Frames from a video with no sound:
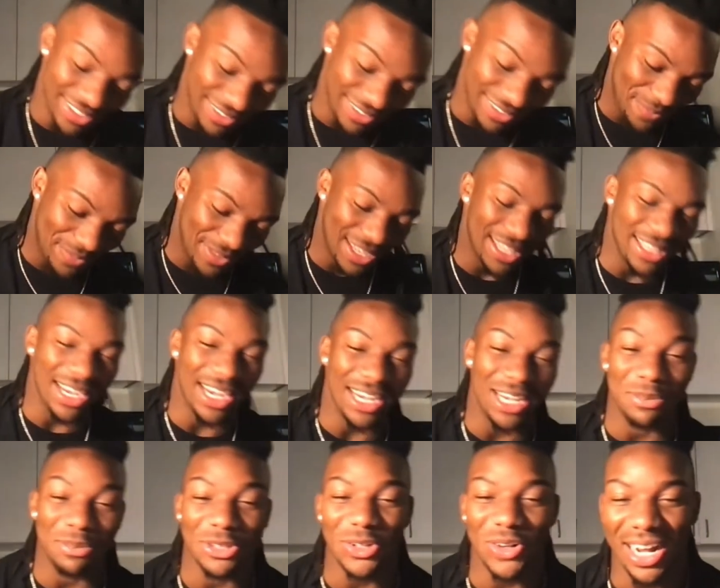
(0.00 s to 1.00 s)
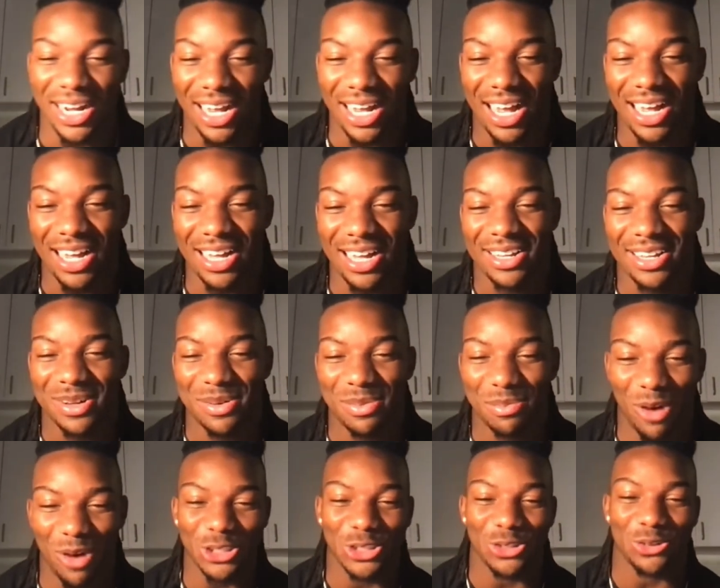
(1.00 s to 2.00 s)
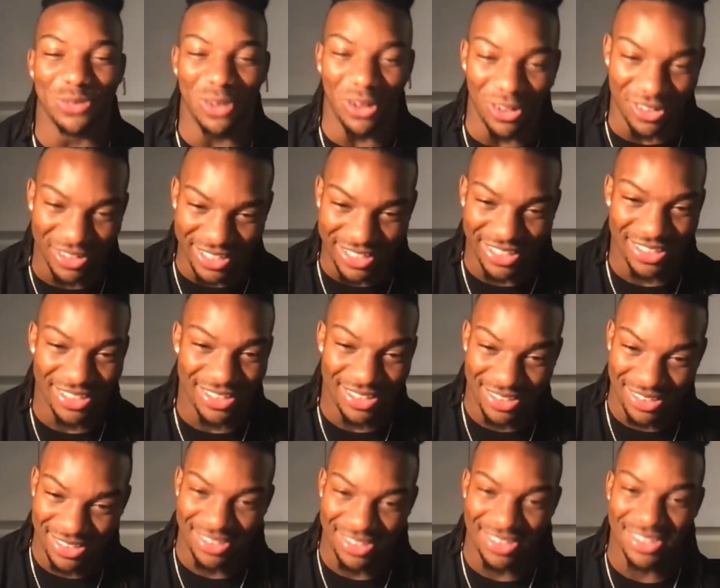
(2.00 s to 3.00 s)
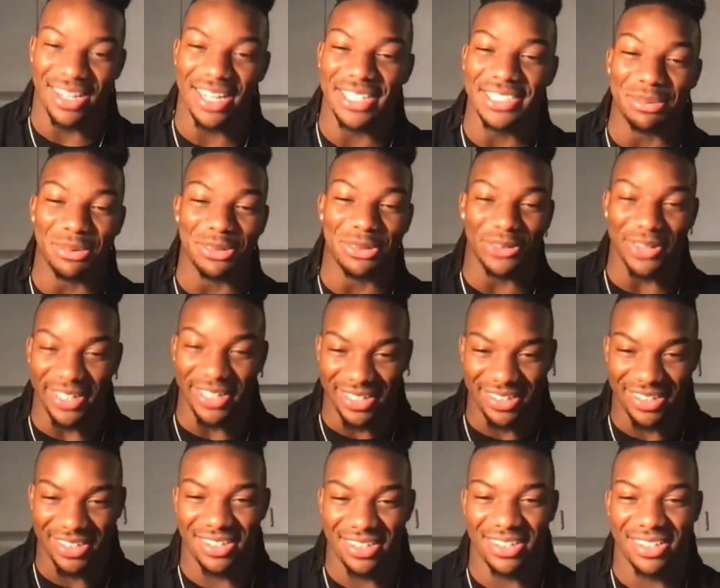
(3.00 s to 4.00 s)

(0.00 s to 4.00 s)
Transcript: right. And then at number three, I got Marshall Faulk. That's number three.